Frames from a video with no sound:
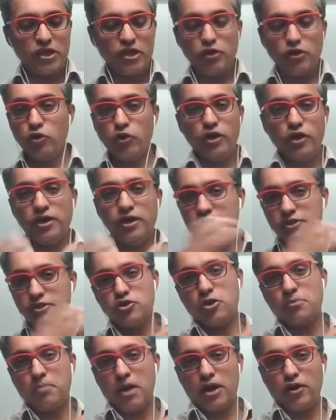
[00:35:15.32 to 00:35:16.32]
it's
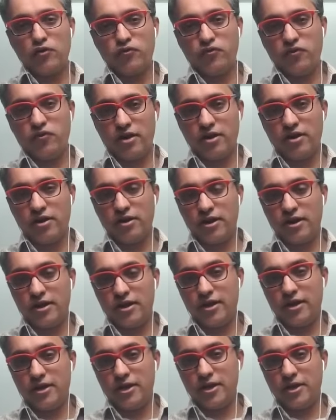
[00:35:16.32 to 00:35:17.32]
not part of
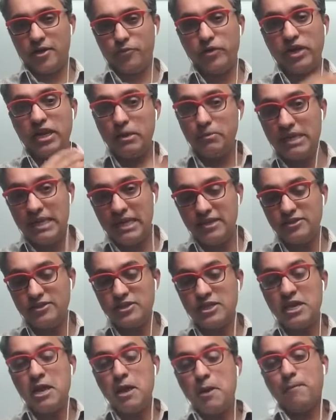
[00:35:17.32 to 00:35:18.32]
our variable list.
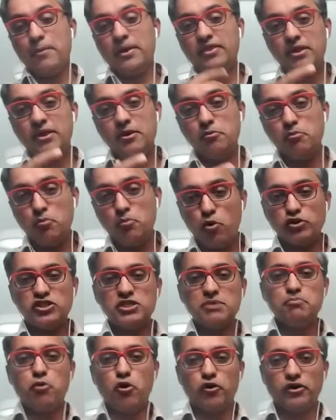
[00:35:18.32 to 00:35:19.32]
But most
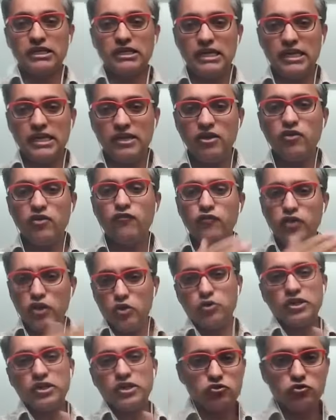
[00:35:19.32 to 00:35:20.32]
importantly, we
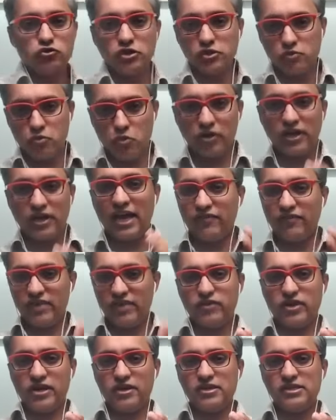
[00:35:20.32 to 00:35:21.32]
know that students won't have
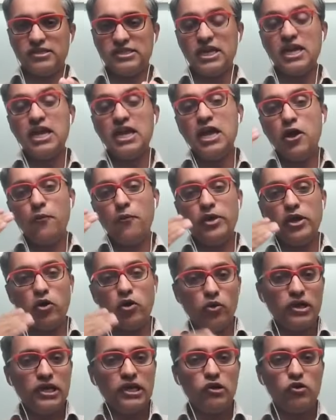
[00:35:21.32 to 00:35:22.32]
enough credit history. We
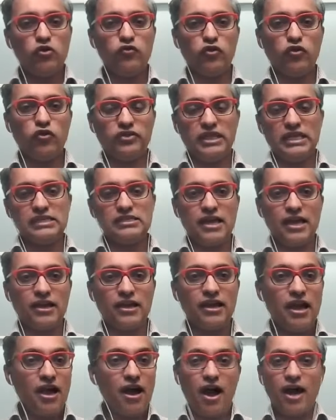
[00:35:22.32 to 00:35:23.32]
only look for things like,
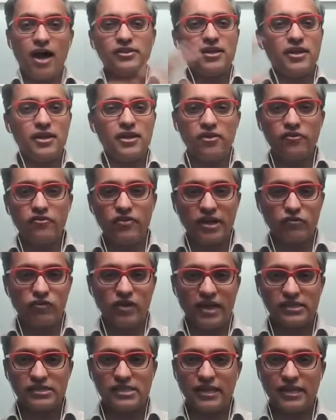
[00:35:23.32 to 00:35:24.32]
are there any red
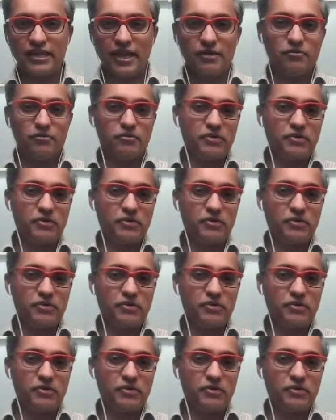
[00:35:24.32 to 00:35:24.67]
flags? Like,